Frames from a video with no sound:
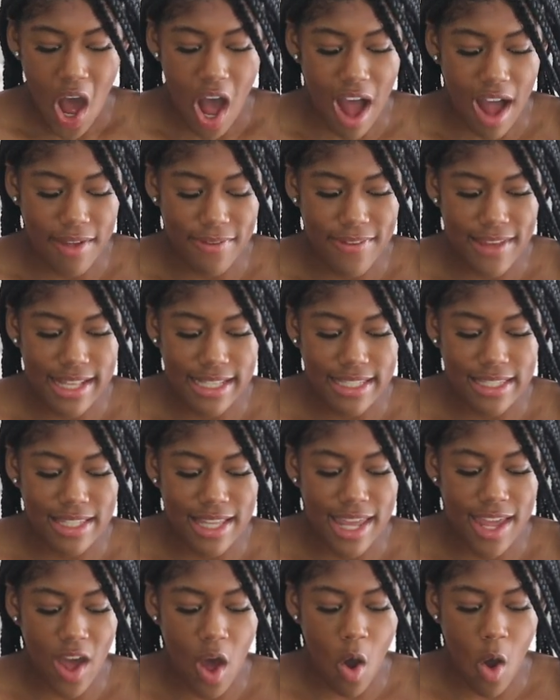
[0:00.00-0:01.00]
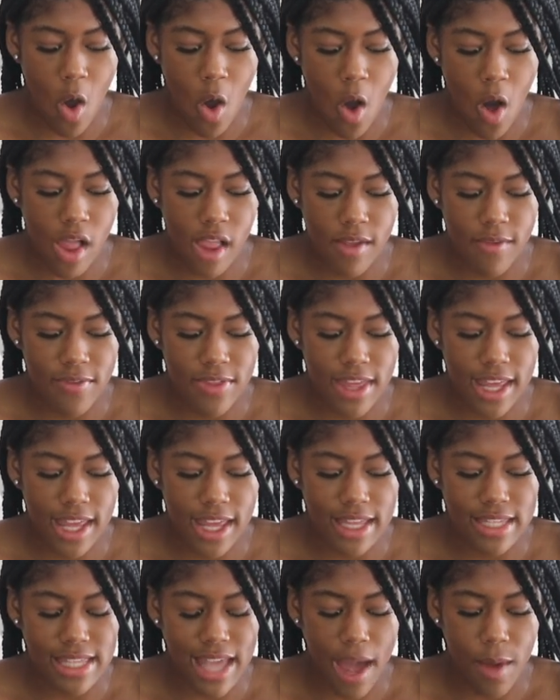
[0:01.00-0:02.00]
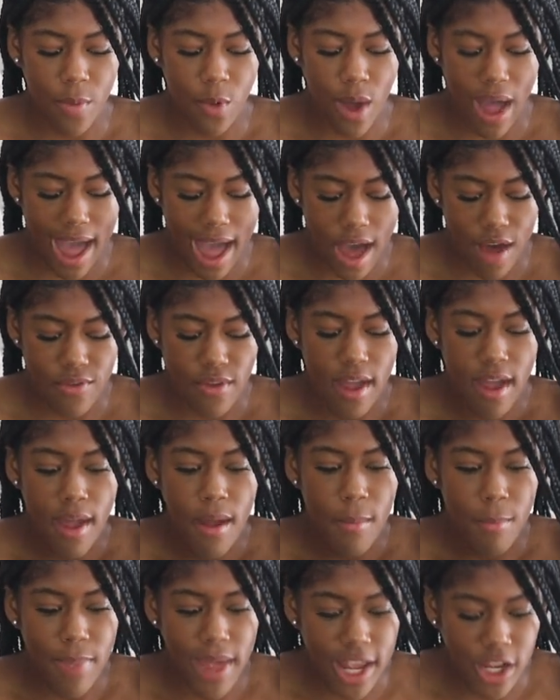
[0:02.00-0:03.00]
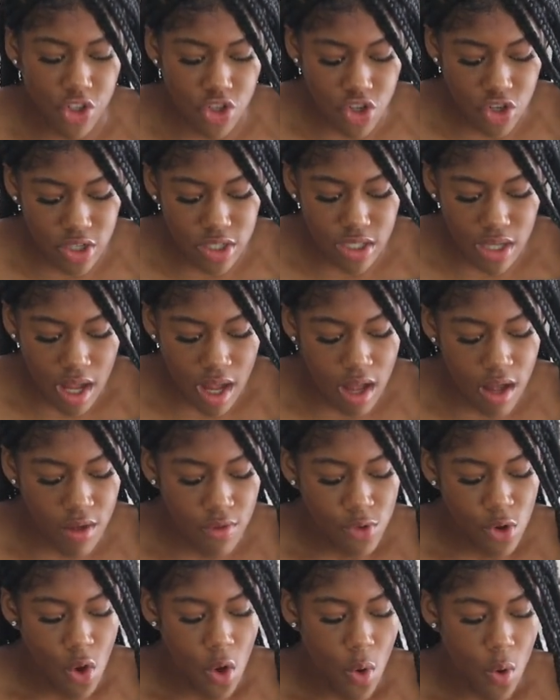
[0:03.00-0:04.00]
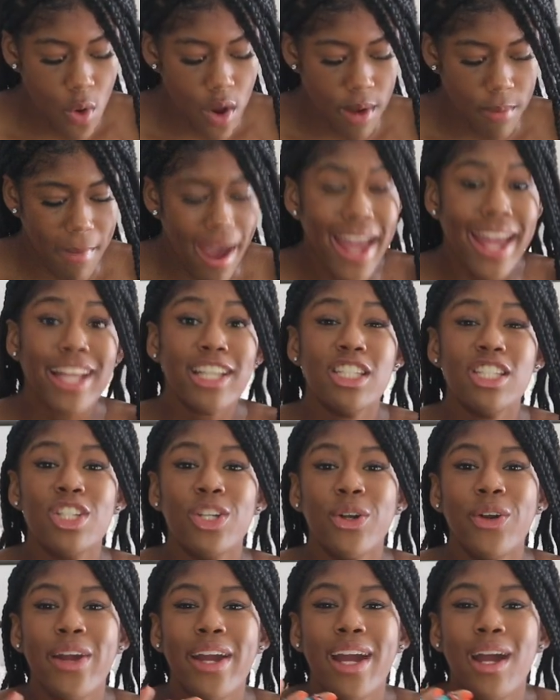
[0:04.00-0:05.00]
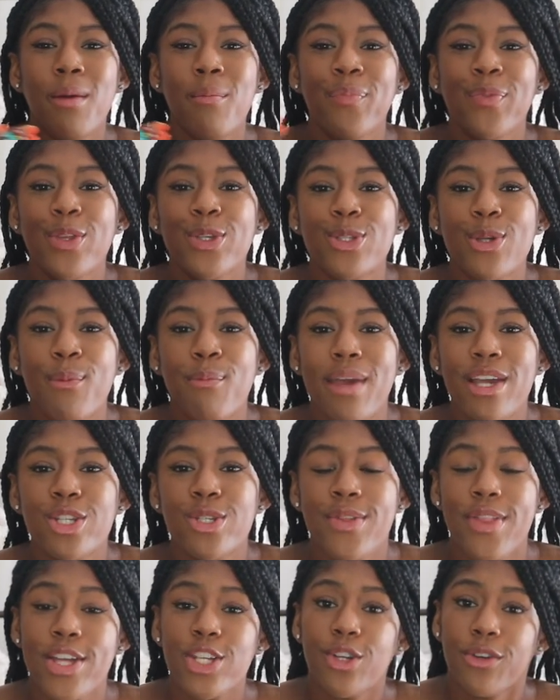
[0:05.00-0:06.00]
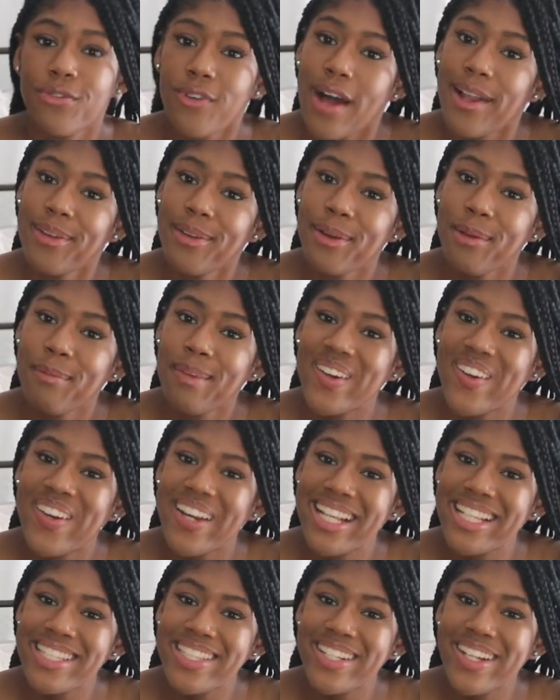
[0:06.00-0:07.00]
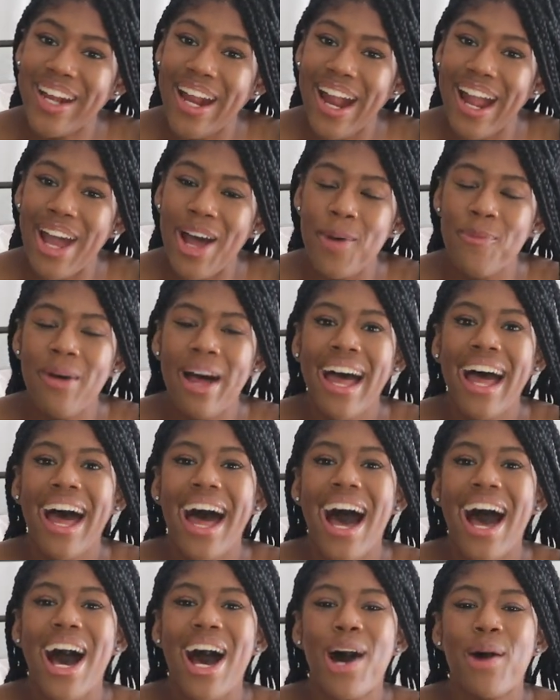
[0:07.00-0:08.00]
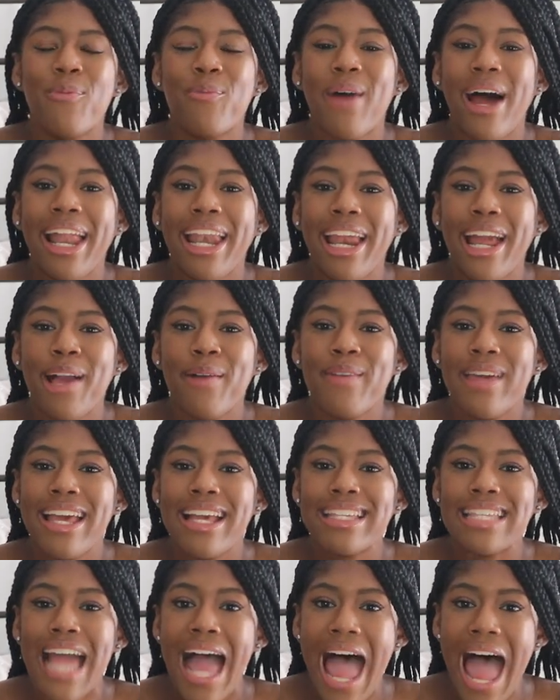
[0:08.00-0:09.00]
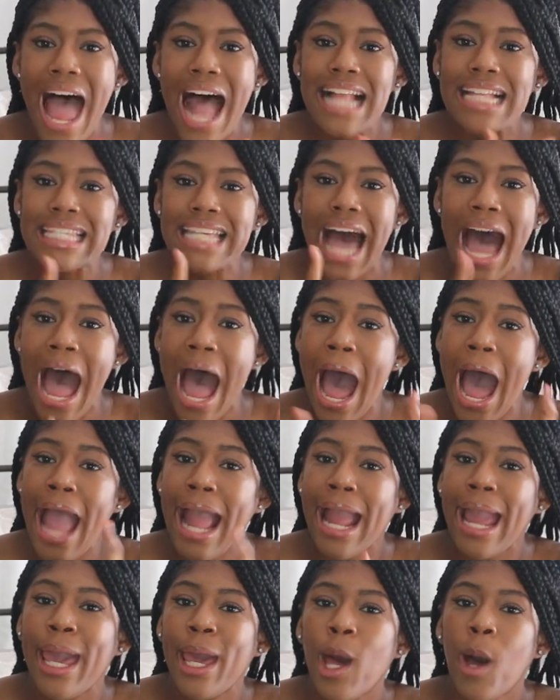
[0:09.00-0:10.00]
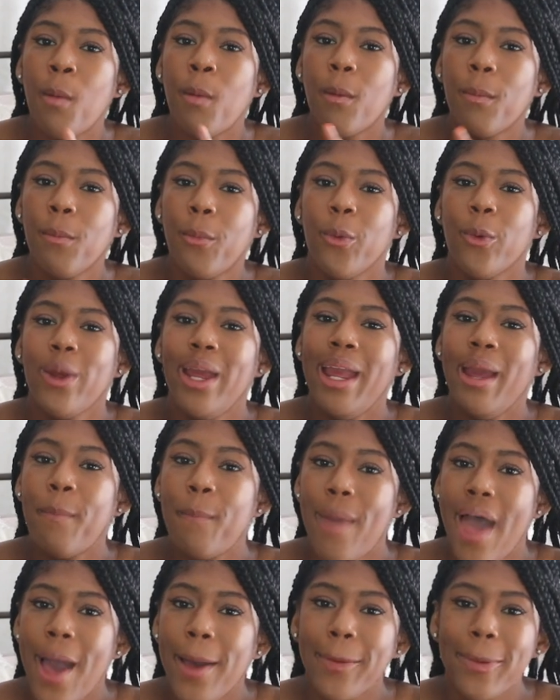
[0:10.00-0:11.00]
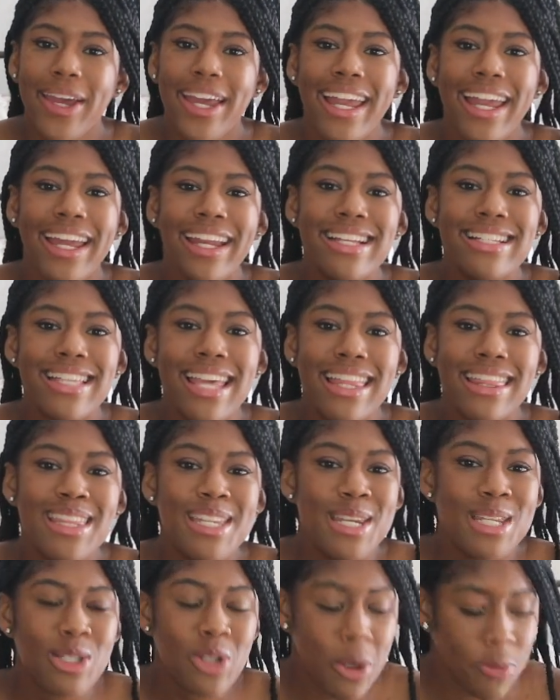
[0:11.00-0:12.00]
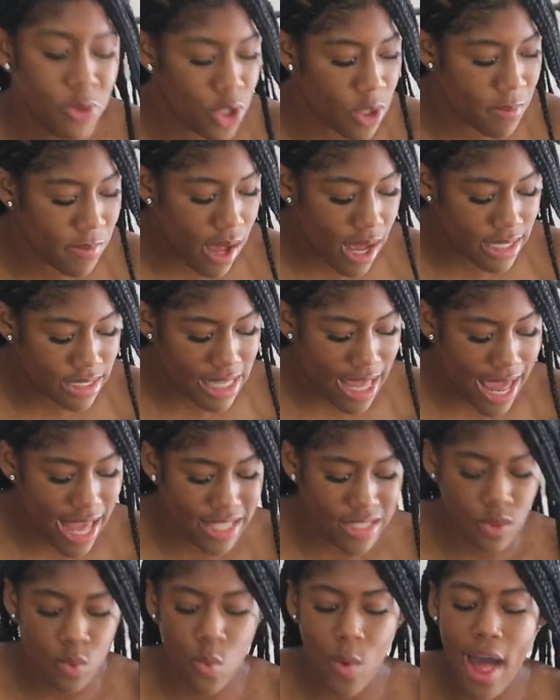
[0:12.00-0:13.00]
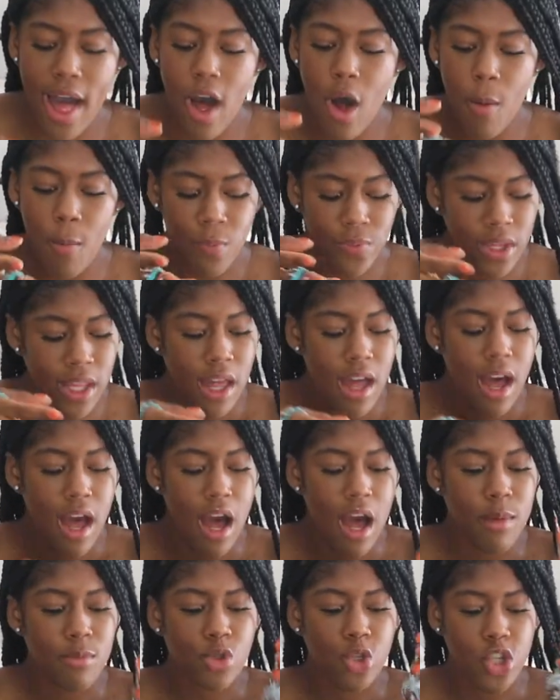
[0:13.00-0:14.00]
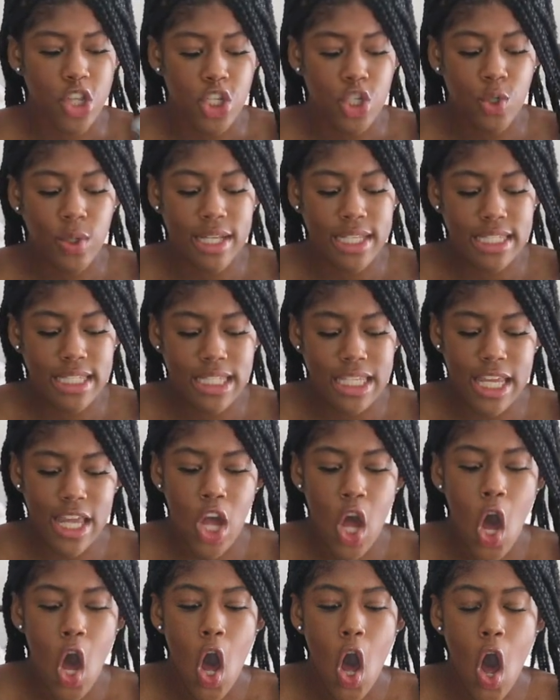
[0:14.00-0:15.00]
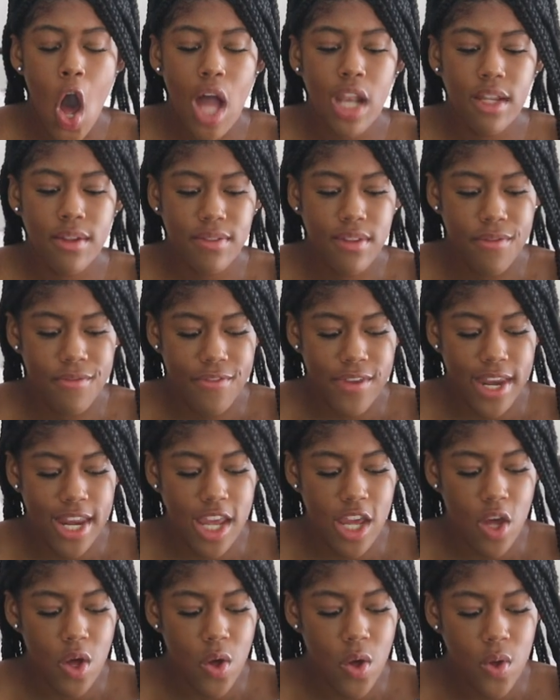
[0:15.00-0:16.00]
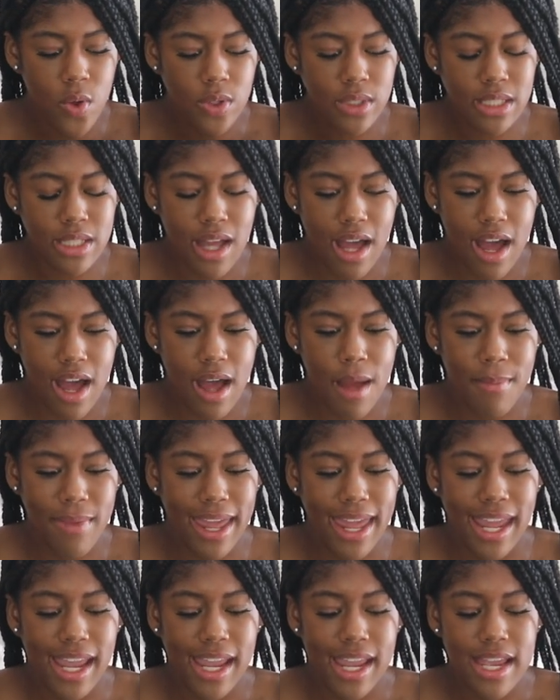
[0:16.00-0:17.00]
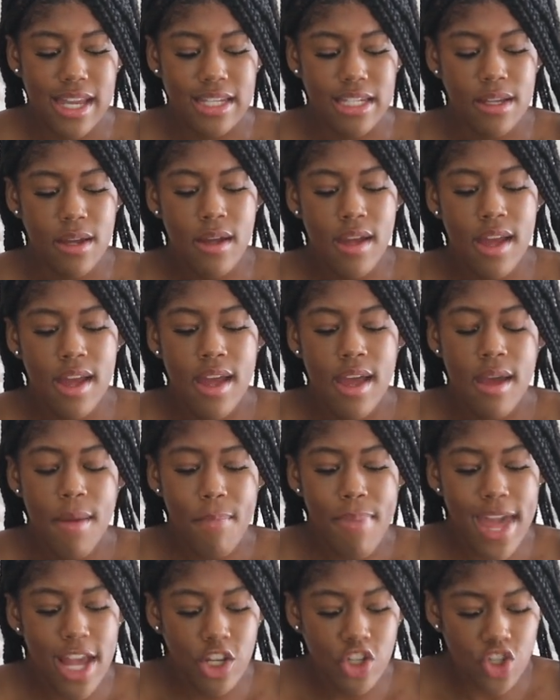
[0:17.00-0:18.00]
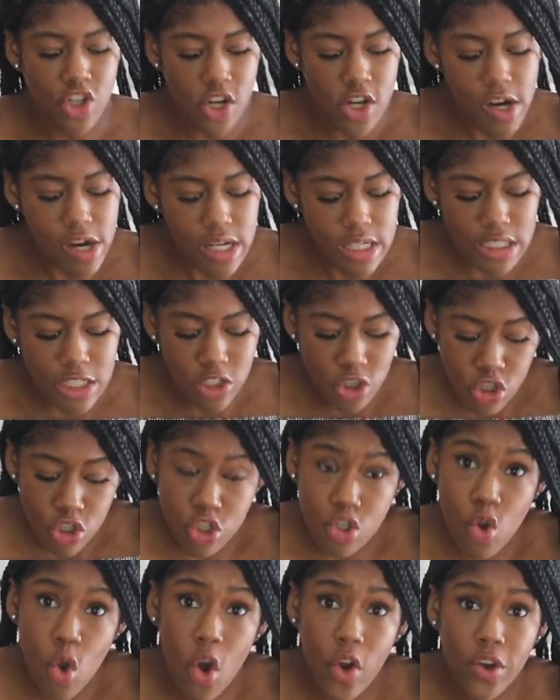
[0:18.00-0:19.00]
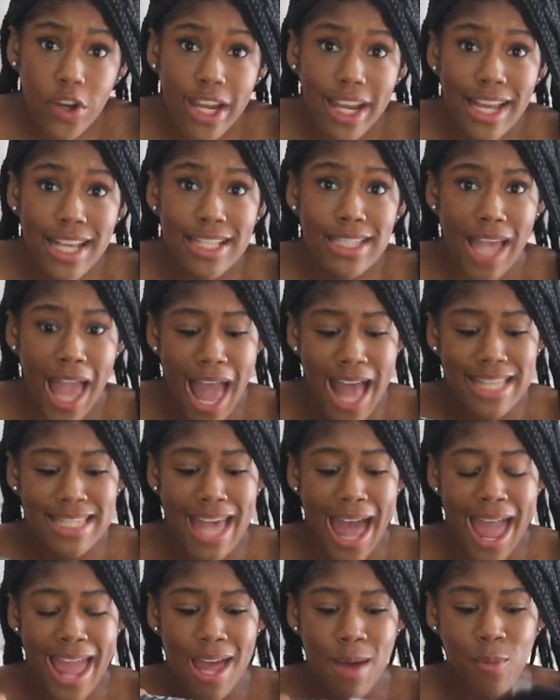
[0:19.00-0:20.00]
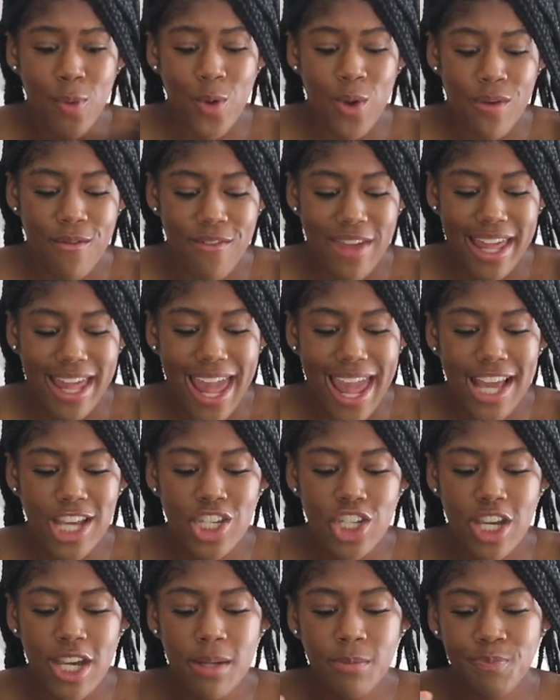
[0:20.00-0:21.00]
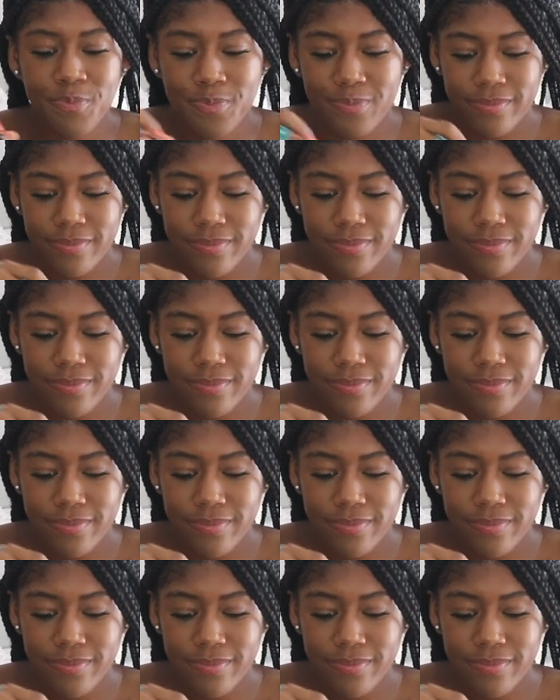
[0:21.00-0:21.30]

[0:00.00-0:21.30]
Obviously all of these I will have pictures of on my Instagram, so make sure that you're following me on Instagram. Um, my name is at I am Bree Perry. It is in the description box as well, um, so that you can see all of the videos um, and pictures and stories as I am on vacation.